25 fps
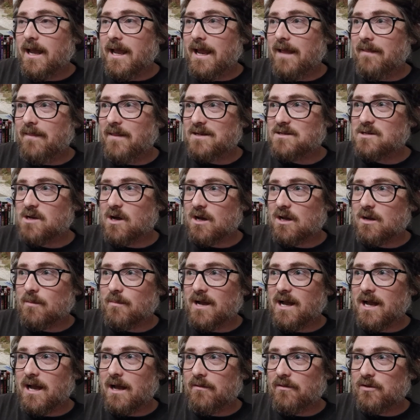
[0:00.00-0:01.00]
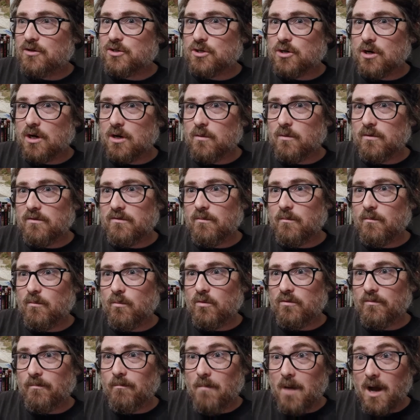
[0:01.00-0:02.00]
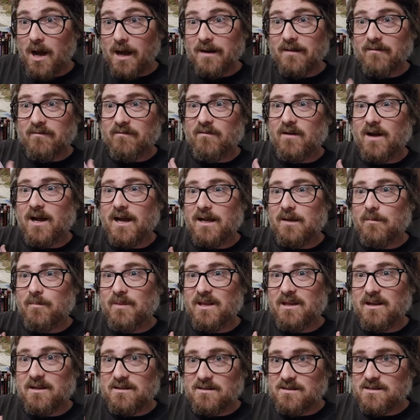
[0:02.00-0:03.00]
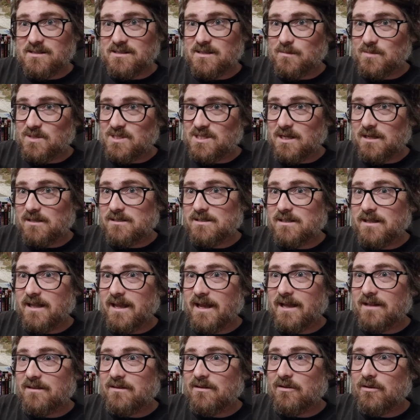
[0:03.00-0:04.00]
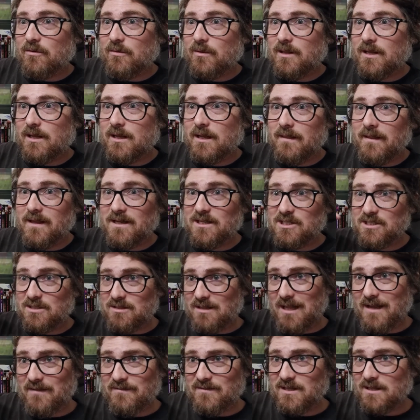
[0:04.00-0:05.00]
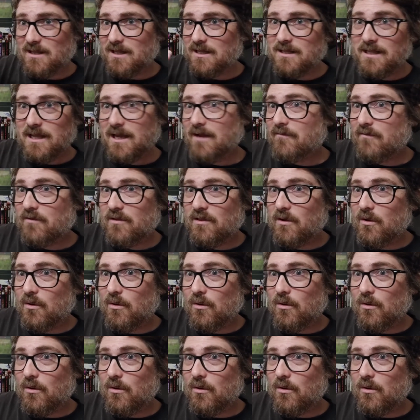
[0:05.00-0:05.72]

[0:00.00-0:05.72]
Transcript: And they talk about how the truck was modified because of some stunts they had to do with it. And they just left it like that for the